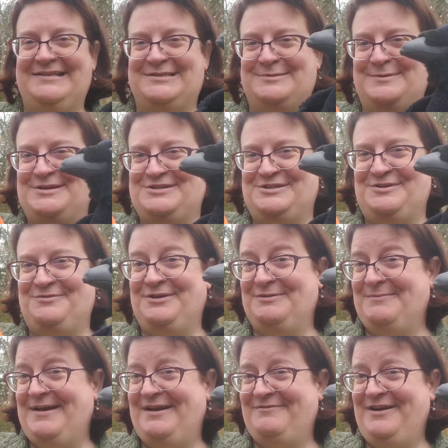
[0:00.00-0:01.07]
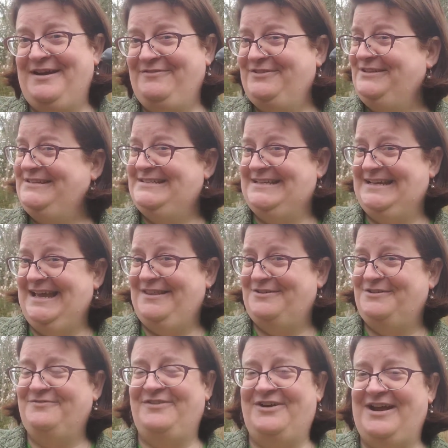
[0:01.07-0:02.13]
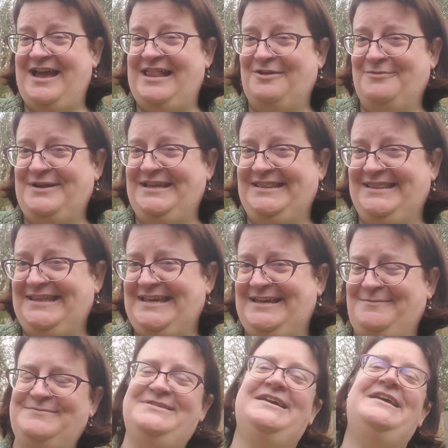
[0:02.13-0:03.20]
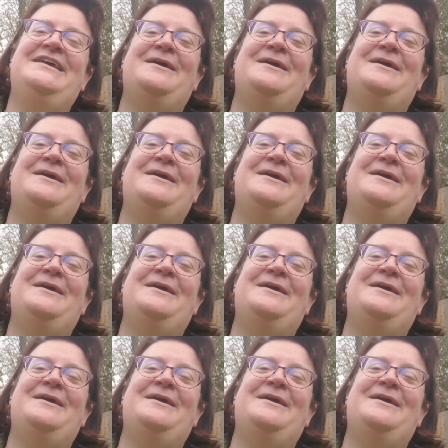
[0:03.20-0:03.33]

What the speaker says: especially with my Raven together, very Halloween themed.